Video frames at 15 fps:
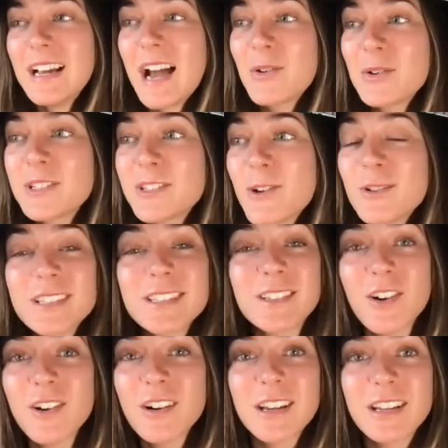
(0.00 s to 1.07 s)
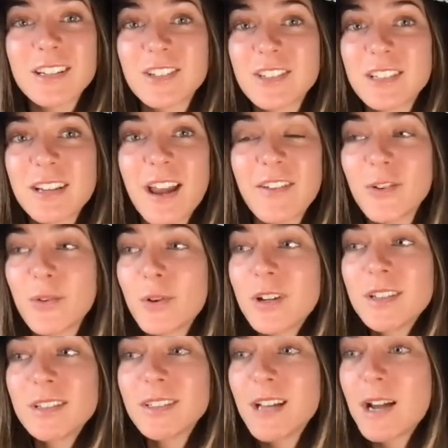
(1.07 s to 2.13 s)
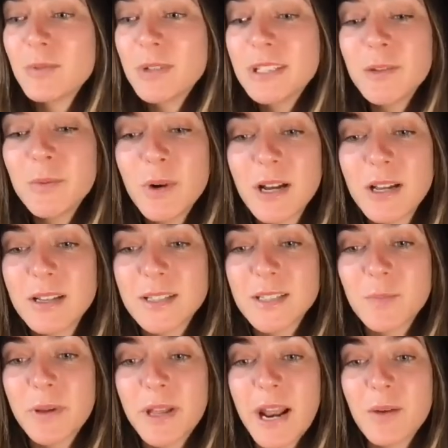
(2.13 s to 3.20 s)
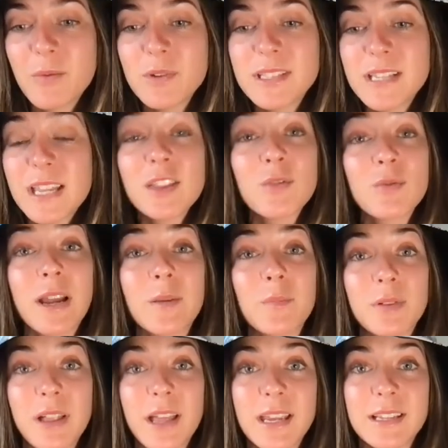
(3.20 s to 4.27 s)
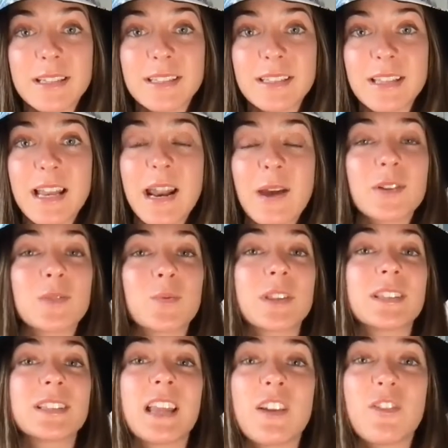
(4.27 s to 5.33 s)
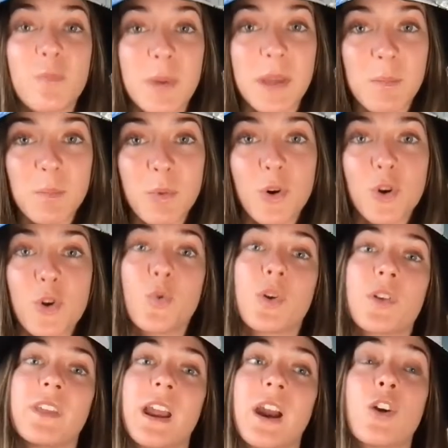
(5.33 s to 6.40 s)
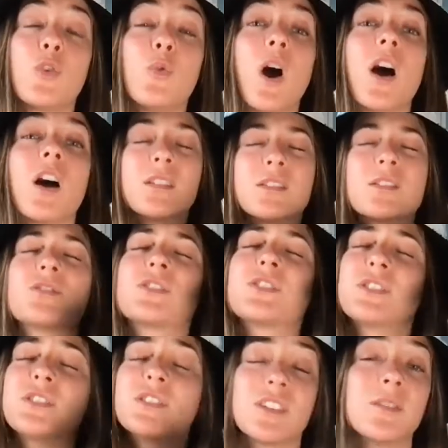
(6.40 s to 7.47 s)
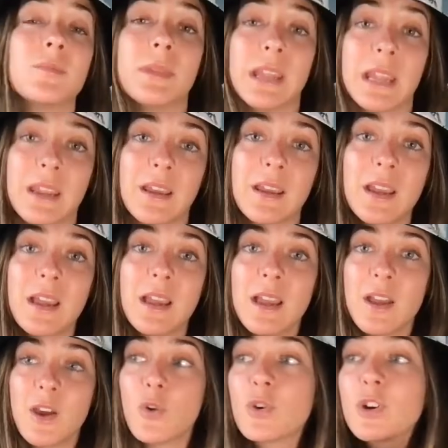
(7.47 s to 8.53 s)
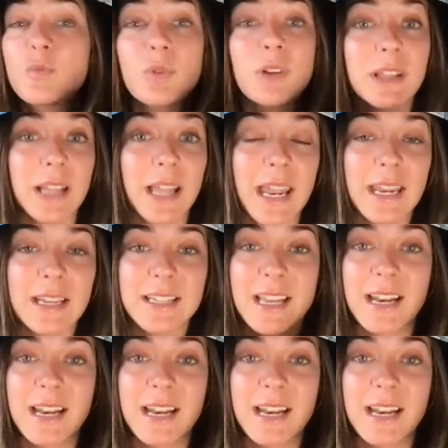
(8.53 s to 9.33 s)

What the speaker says: I was so discouraged, everyone. I really was, but I was in the right place and I was with safe people who were there, who understood me, who could relate.